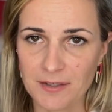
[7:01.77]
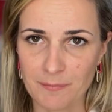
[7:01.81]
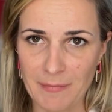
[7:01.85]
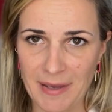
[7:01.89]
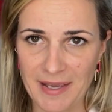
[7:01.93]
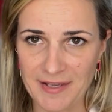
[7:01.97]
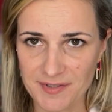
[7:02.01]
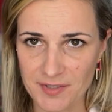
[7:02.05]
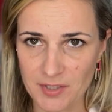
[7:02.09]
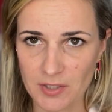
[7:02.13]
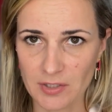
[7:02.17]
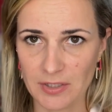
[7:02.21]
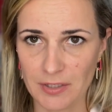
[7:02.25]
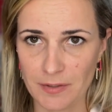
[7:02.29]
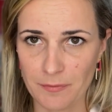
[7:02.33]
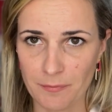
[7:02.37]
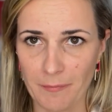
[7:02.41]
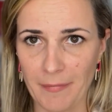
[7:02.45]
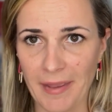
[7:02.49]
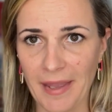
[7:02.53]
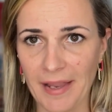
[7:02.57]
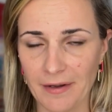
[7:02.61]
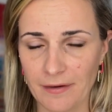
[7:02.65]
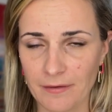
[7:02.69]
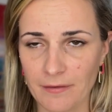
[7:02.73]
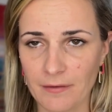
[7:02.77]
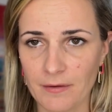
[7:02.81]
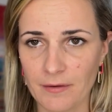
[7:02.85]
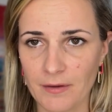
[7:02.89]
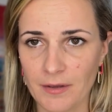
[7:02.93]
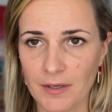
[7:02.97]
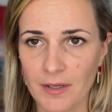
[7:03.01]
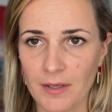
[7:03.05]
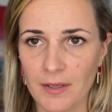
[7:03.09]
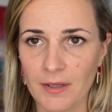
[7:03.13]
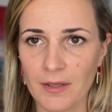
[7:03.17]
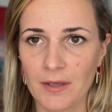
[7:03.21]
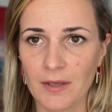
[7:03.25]
masculine men,
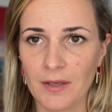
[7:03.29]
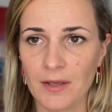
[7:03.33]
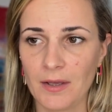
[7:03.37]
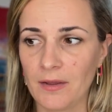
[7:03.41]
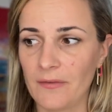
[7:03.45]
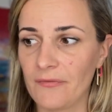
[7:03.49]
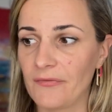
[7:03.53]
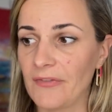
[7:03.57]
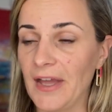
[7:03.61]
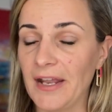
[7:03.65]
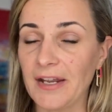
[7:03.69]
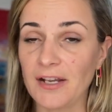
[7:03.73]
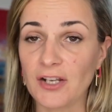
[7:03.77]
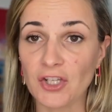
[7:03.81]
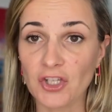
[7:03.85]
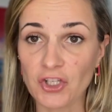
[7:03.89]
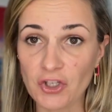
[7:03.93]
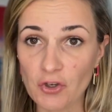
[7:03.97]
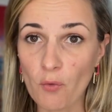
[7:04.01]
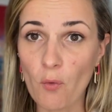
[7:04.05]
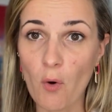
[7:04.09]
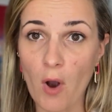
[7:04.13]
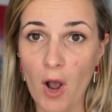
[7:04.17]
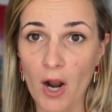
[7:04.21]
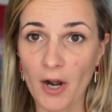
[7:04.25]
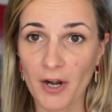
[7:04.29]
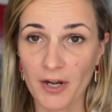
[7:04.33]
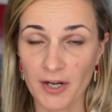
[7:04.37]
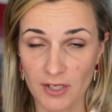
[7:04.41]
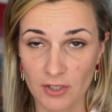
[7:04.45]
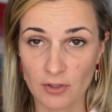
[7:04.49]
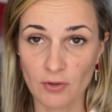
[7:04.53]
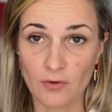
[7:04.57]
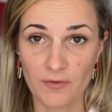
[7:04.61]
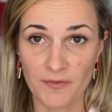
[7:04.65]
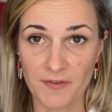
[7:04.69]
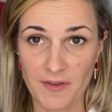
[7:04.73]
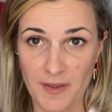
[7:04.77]
then you are in
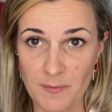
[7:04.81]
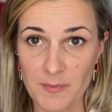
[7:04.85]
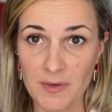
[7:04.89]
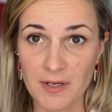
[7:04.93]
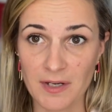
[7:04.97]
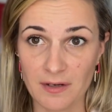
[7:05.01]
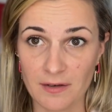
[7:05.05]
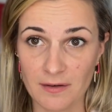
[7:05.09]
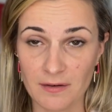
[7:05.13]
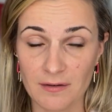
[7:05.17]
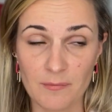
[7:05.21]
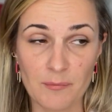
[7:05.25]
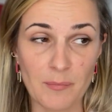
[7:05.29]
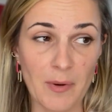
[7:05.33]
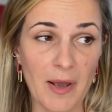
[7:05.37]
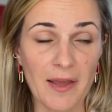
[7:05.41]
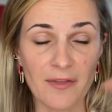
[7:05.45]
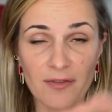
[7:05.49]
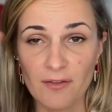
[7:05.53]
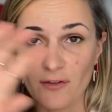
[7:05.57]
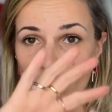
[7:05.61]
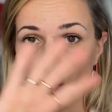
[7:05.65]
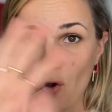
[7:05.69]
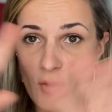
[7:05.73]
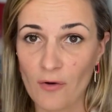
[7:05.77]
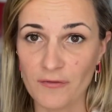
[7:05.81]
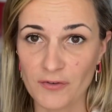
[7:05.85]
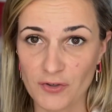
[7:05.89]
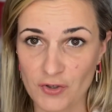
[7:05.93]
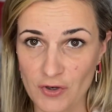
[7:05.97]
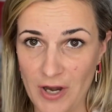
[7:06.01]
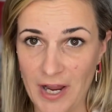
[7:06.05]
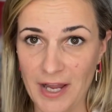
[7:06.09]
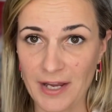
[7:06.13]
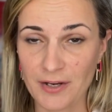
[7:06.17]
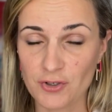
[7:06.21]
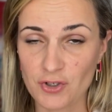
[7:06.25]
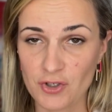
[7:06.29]
your feminine by the law of
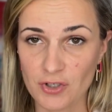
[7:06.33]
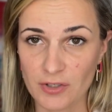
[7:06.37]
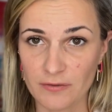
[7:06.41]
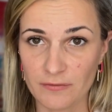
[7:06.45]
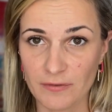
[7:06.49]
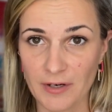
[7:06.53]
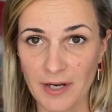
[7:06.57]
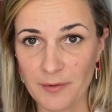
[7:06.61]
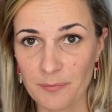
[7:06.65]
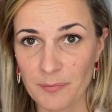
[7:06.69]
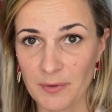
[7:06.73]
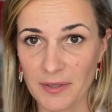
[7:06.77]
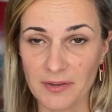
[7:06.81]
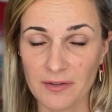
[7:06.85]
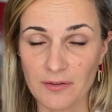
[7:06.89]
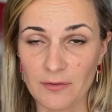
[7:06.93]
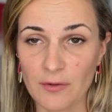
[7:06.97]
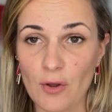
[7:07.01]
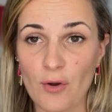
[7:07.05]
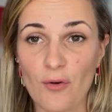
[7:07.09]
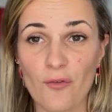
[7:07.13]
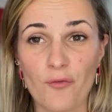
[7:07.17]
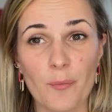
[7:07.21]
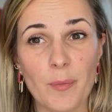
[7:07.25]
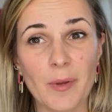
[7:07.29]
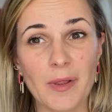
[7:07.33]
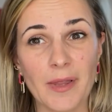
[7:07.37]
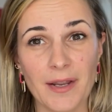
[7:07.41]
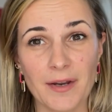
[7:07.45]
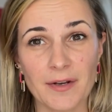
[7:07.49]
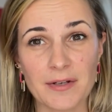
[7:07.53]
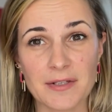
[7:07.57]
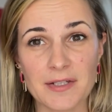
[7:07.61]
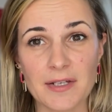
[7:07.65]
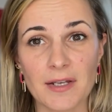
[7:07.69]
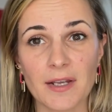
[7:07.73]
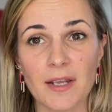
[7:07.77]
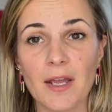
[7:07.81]
attraction, right? By the law of
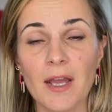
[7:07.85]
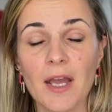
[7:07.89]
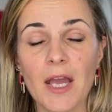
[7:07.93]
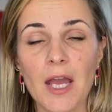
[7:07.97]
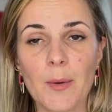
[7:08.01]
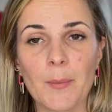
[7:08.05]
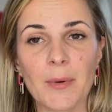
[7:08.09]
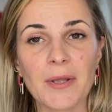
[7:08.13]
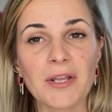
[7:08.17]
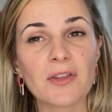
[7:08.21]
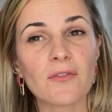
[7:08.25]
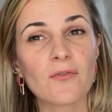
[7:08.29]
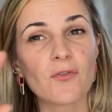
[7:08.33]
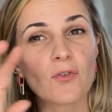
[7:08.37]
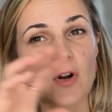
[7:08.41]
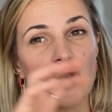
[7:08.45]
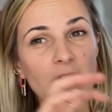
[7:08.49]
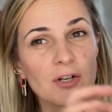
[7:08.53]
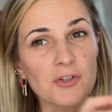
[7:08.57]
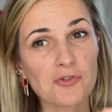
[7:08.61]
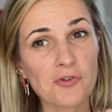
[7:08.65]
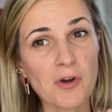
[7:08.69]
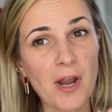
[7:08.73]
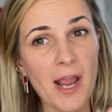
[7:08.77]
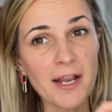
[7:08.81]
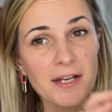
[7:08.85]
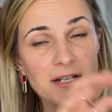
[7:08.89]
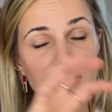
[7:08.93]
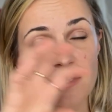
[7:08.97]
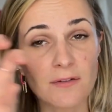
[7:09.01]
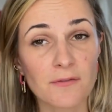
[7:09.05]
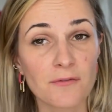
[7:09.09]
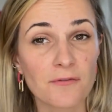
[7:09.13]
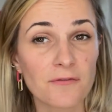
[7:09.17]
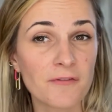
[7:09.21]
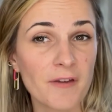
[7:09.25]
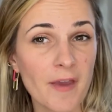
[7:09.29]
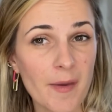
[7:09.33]
polarity. But if you are attracting
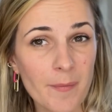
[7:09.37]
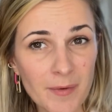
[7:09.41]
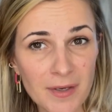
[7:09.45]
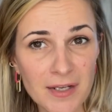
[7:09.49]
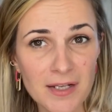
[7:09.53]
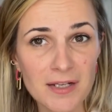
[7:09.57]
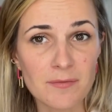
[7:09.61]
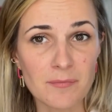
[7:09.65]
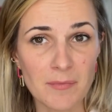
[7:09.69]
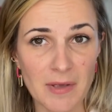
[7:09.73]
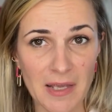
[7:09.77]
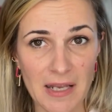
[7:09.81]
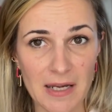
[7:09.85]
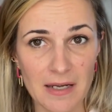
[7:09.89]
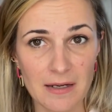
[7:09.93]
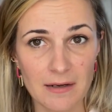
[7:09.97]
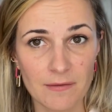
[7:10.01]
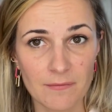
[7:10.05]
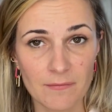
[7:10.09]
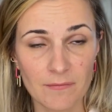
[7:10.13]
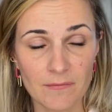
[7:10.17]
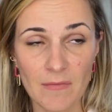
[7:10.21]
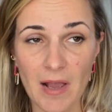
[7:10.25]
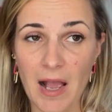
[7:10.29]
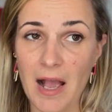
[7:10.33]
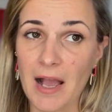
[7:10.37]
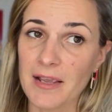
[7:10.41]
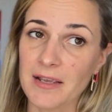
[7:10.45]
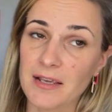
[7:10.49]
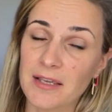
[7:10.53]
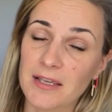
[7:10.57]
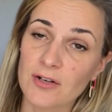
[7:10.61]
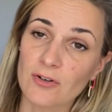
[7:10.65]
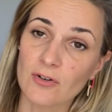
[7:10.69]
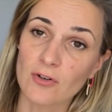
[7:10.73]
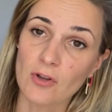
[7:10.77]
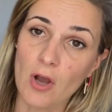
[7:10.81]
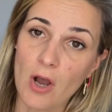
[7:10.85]
feminine men, I
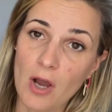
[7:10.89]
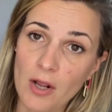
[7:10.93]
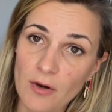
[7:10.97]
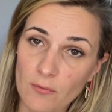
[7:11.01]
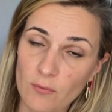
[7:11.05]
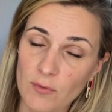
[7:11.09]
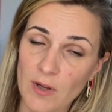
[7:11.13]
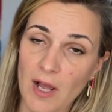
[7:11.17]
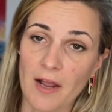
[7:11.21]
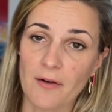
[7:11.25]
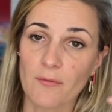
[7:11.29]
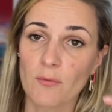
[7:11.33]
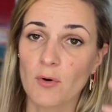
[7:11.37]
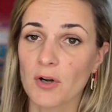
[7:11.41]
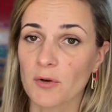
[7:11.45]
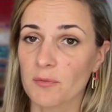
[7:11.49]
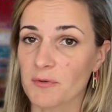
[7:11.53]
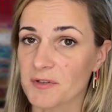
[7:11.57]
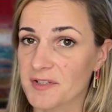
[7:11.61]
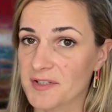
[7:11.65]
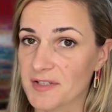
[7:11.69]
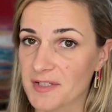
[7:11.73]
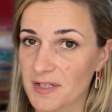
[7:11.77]
work with